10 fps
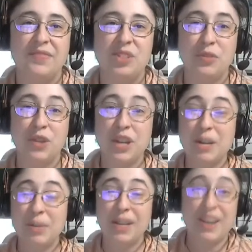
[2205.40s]
So if you're going
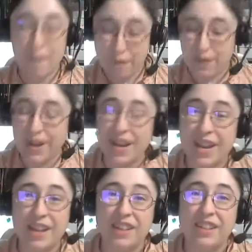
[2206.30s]
to play it,
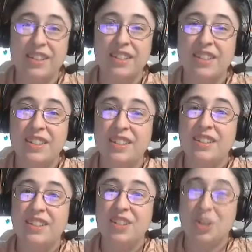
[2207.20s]
fine.
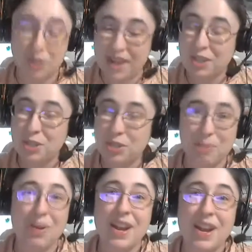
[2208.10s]
You know, take a
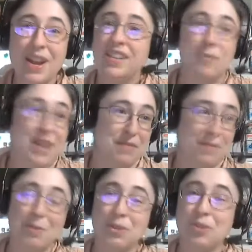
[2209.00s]
short break. Say, we have a
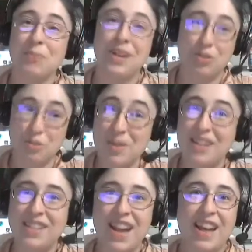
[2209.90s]
commercial break, 2
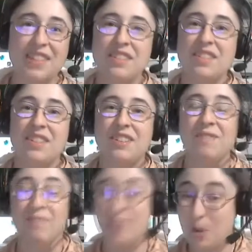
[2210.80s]
minutes ads.
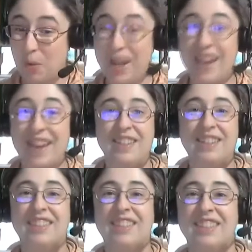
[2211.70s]
Okay.
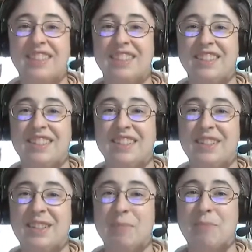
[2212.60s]

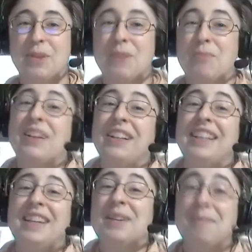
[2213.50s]
But you're really
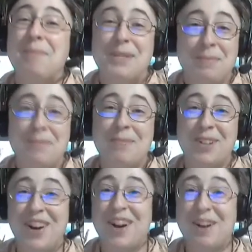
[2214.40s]
going to piss
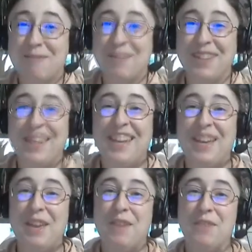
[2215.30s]
people off
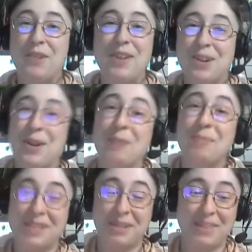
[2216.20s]
if you interrupt
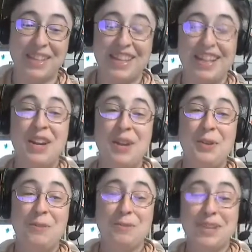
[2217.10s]
something
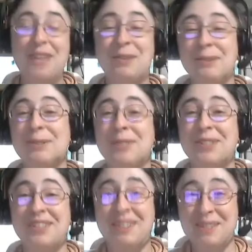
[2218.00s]
really
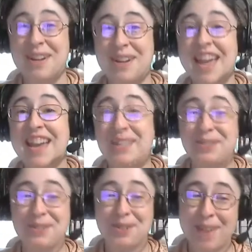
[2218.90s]
crucial during any sort of